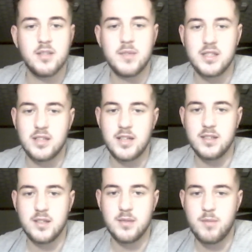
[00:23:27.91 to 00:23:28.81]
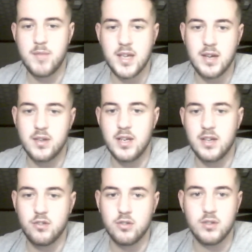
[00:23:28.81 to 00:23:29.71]
with my
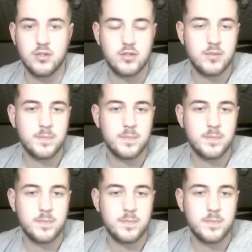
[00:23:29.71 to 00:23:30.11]
calculations.